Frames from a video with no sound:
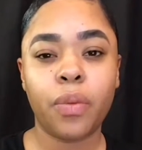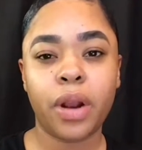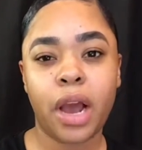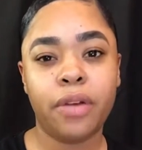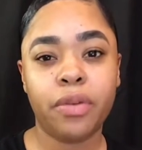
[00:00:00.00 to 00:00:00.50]

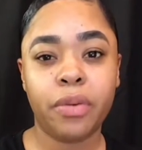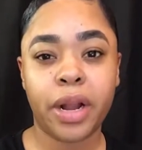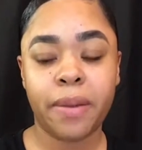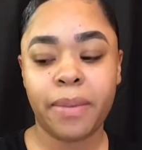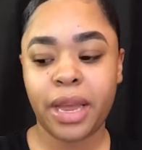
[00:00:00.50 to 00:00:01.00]
what I would
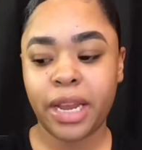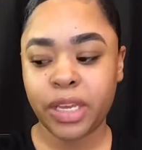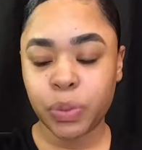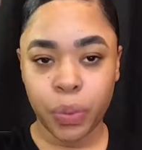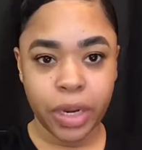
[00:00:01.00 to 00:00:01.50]
recommend
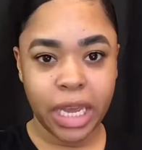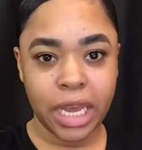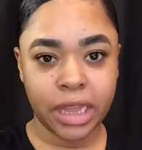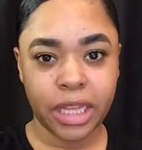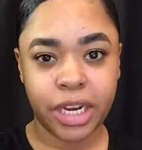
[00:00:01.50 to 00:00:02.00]
is
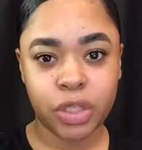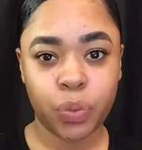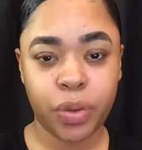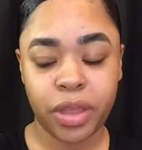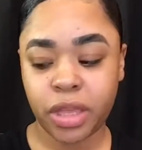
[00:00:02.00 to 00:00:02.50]
working in layers
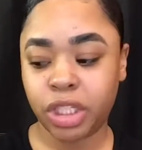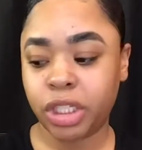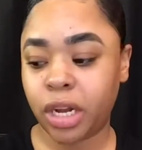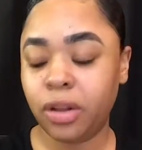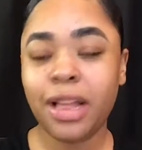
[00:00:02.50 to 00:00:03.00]
with the
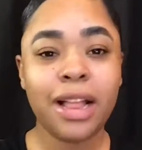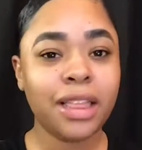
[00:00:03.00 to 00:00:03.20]
gel.